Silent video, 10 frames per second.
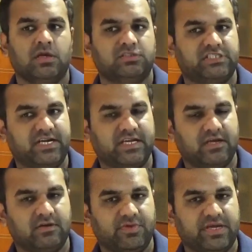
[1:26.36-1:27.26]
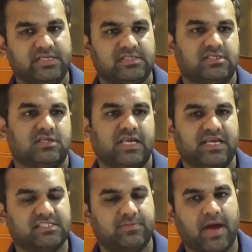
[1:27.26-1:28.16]
Jet Airways,
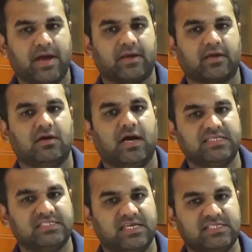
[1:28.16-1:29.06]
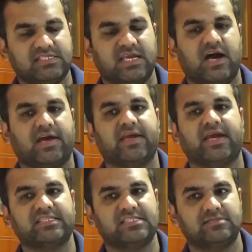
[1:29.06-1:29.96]
Yes Bank, ICICI,
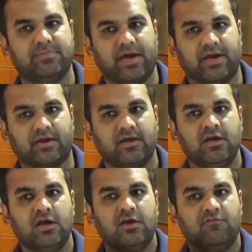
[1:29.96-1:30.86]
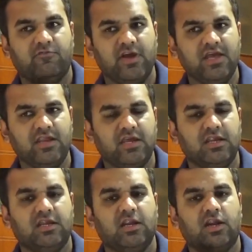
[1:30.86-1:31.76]
Axis Bank,
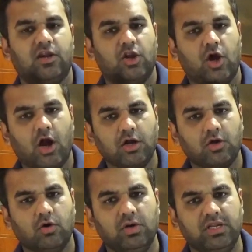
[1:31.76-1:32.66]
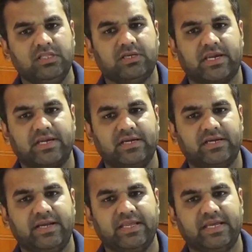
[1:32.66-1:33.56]
wherein not only the
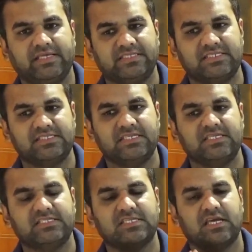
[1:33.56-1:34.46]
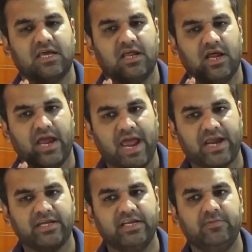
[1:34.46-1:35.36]
credit rating agencies
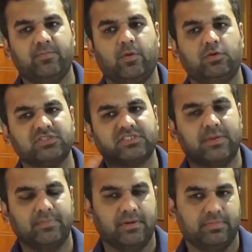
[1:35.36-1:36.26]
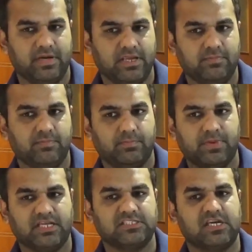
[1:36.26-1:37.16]
acted post-emptively,
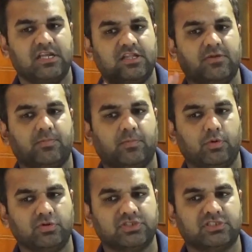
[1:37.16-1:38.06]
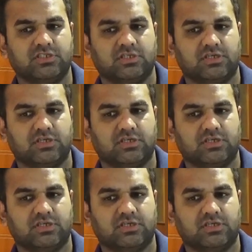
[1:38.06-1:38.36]
basically the post,